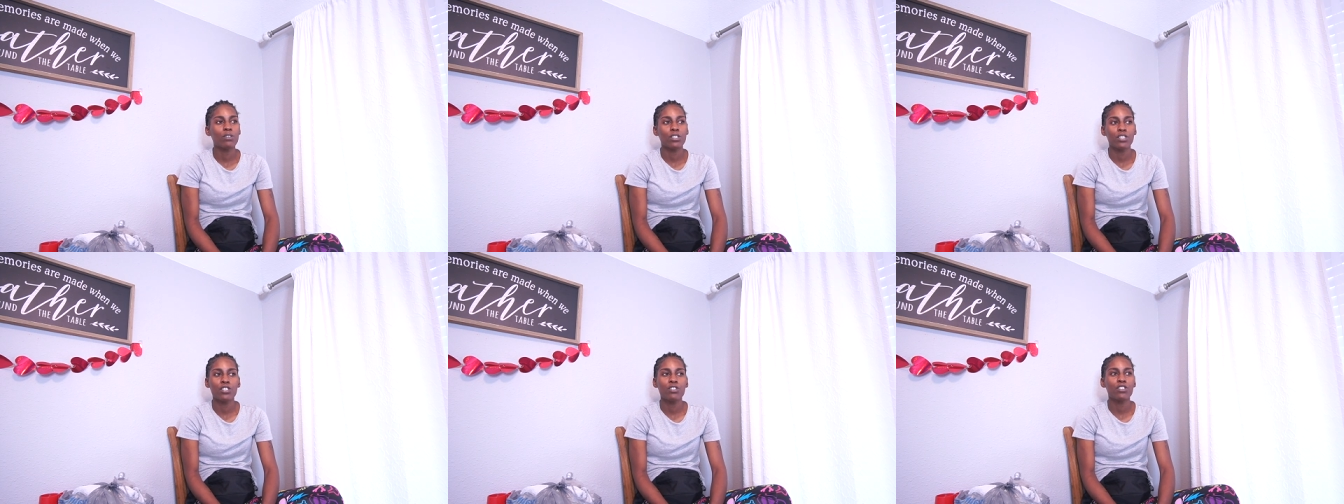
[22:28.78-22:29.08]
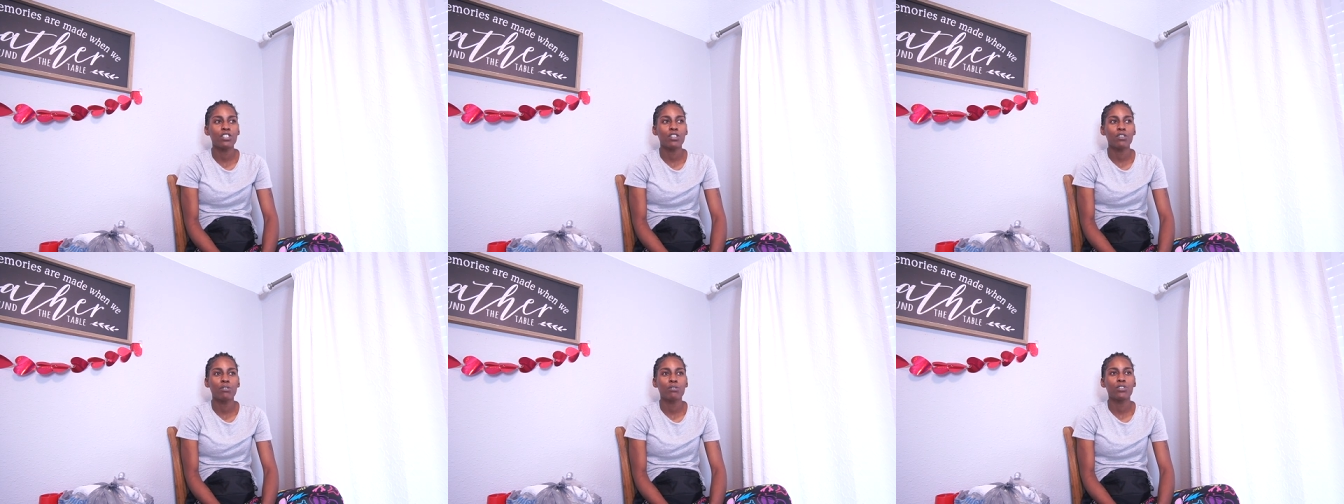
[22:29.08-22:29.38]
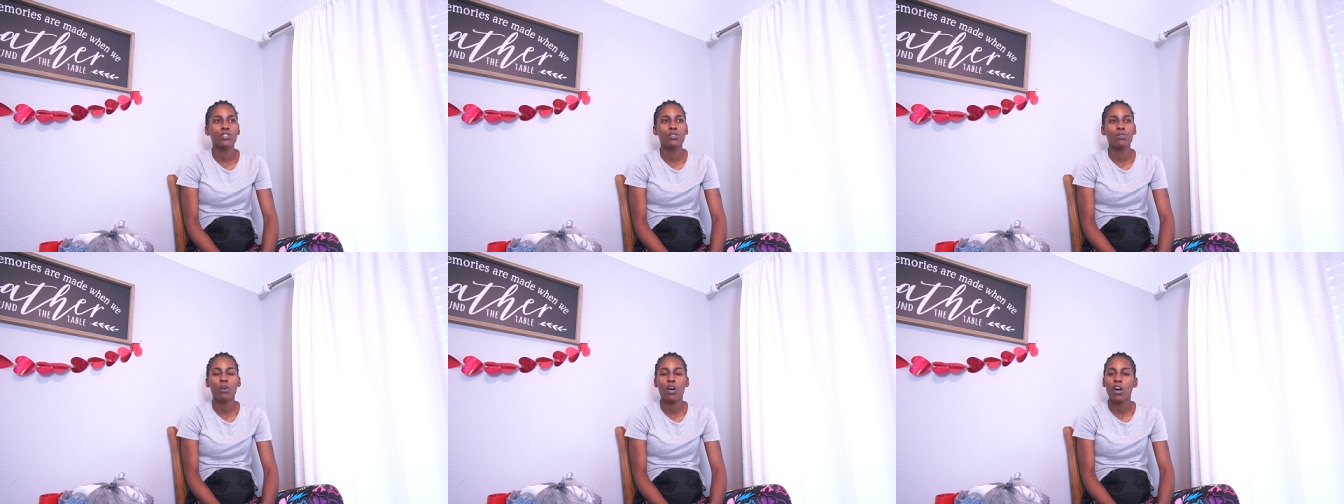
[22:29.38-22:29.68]
You know,
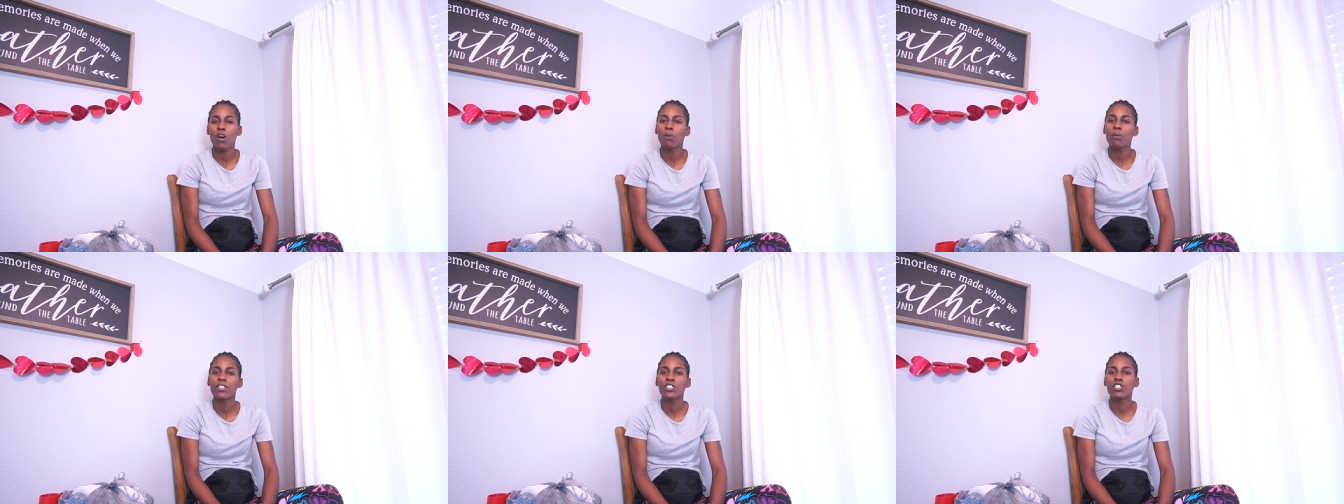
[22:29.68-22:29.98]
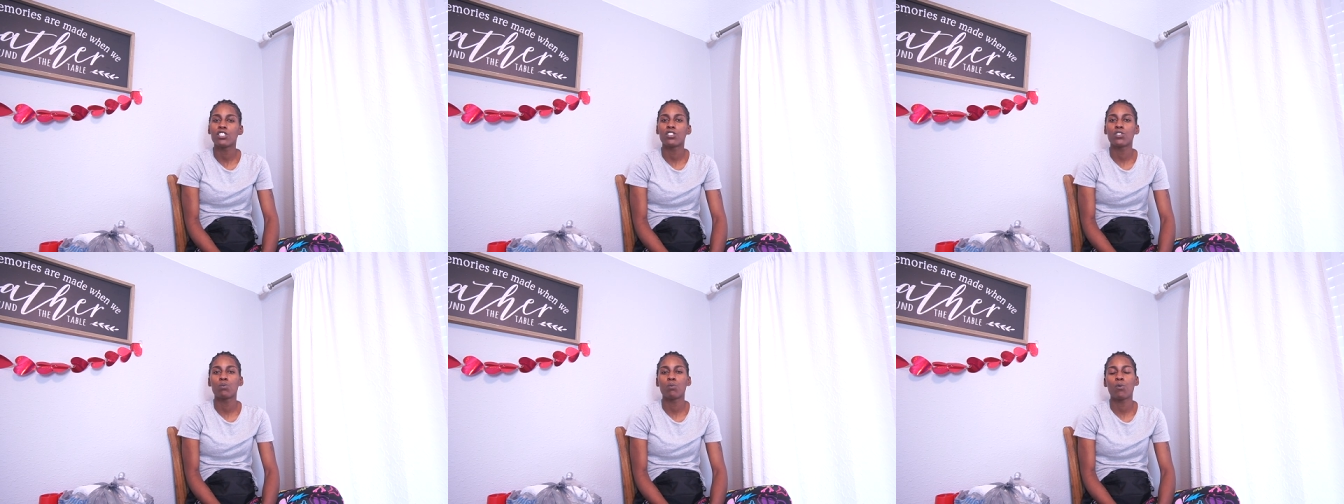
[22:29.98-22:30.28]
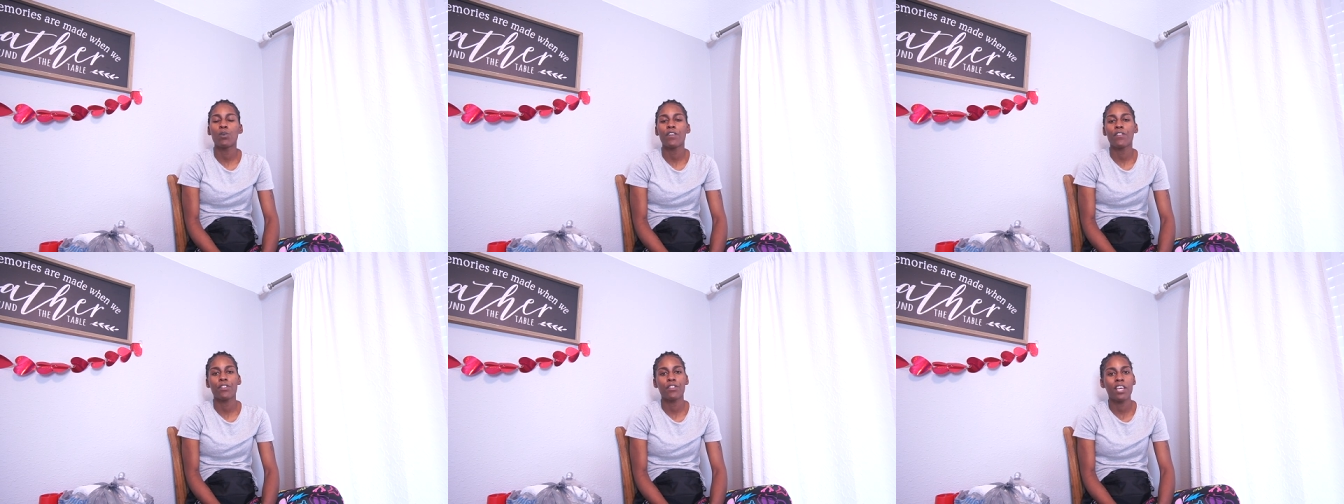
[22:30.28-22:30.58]
you always just
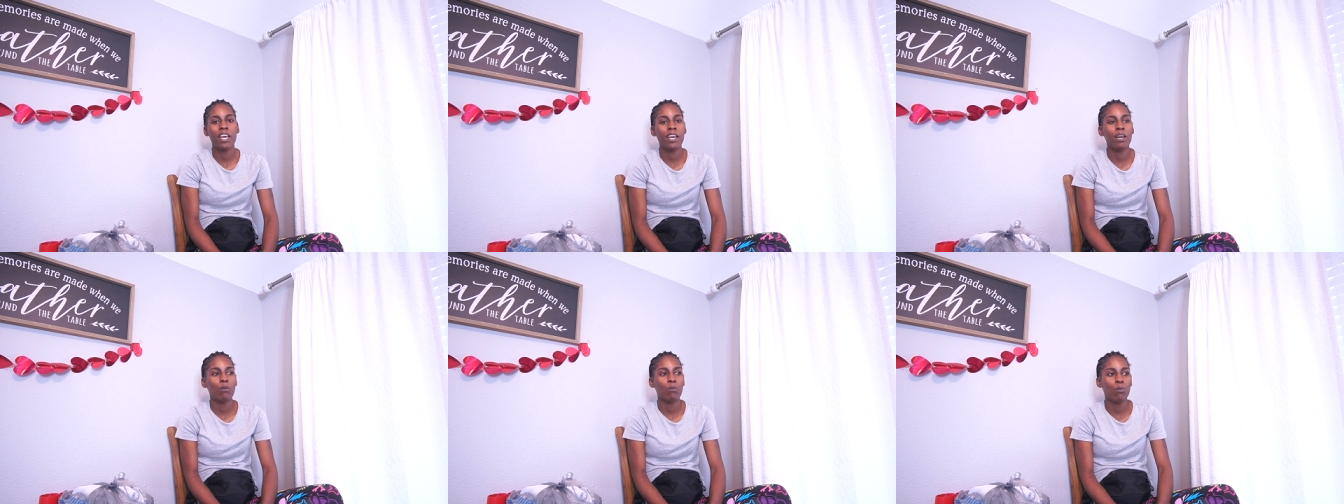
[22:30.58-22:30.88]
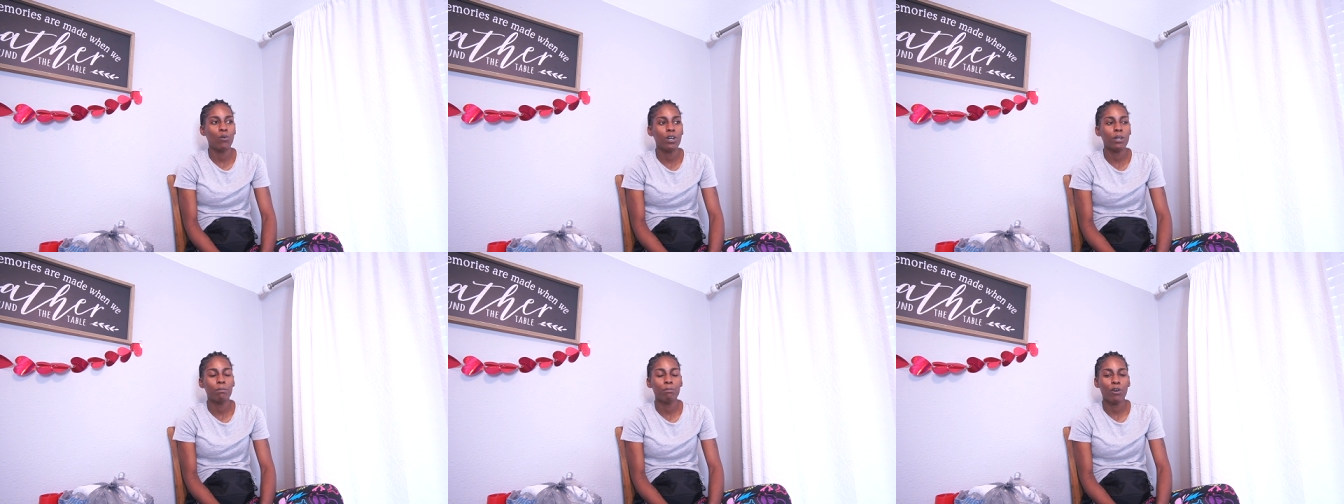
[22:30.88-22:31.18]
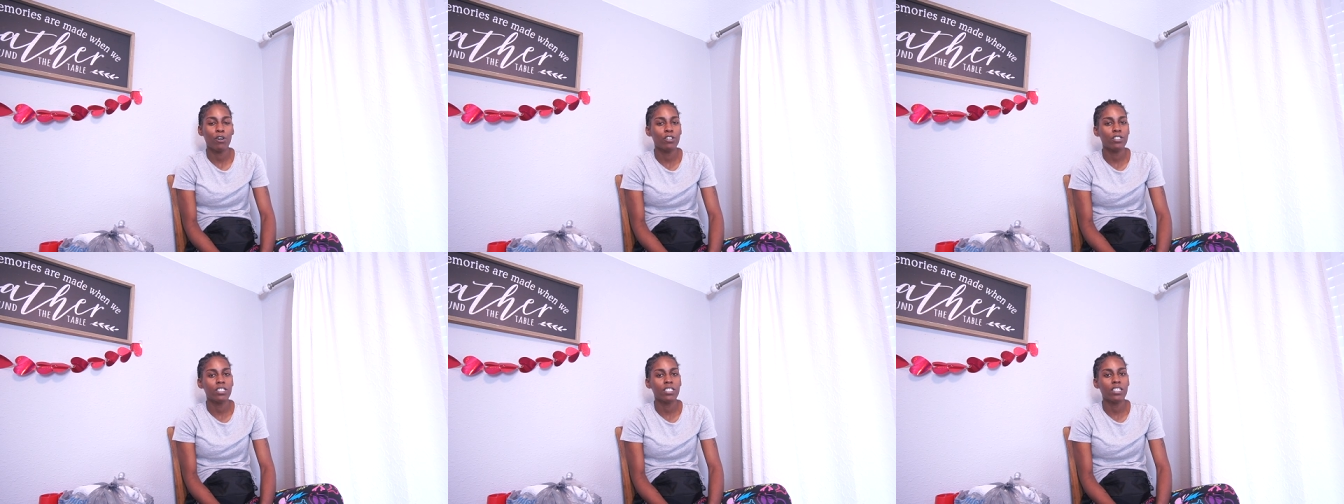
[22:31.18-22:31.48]
want that one
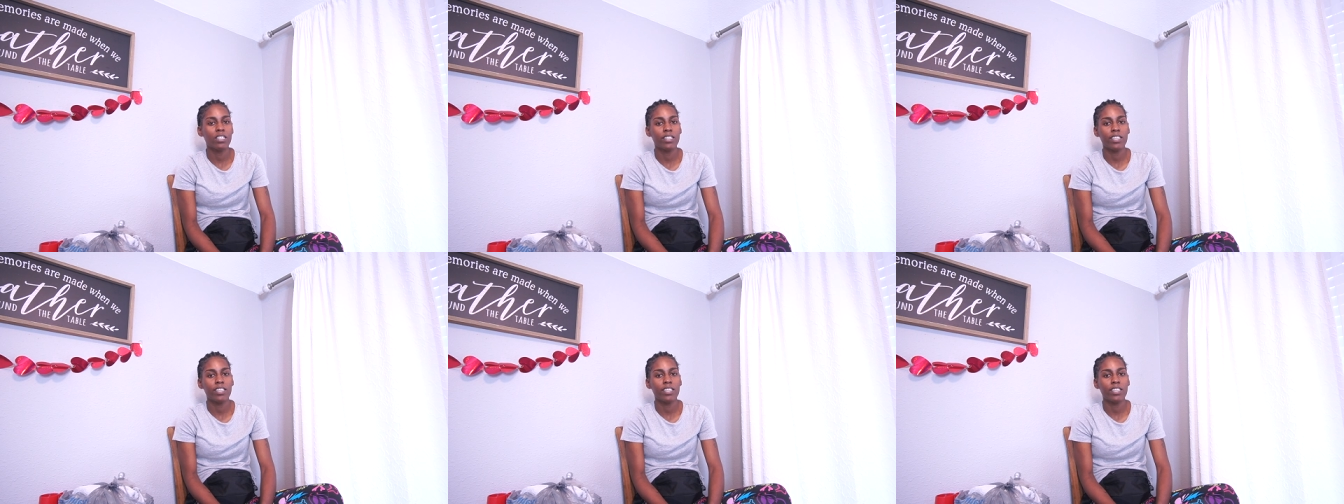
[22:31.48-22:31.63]
person